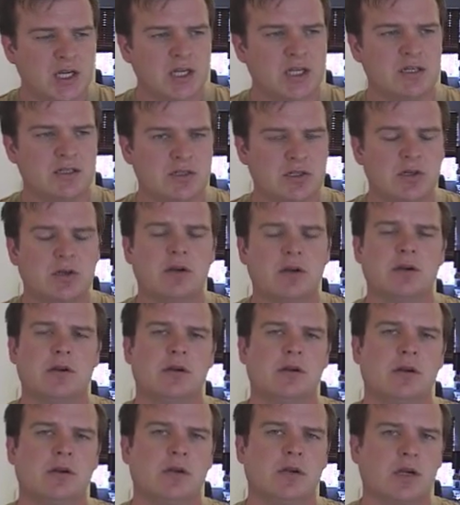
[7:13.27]
And it took
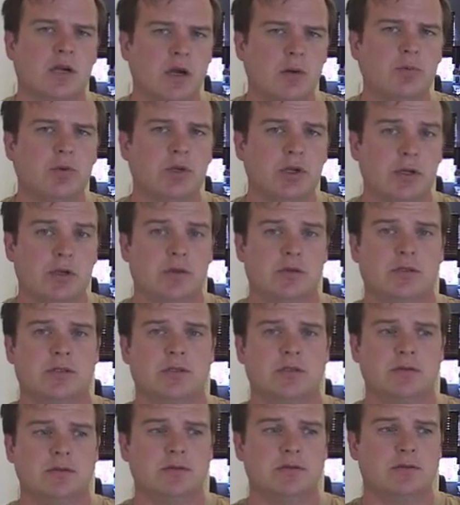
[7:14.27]
her a couple years
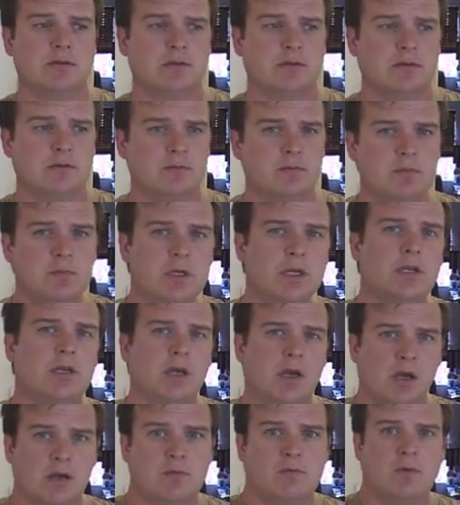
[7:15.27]
to
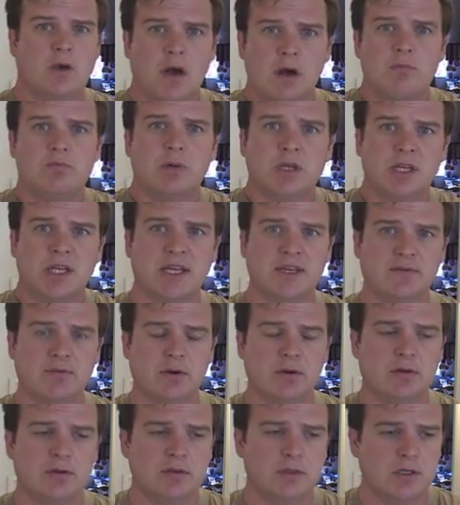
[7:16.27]
become a believer,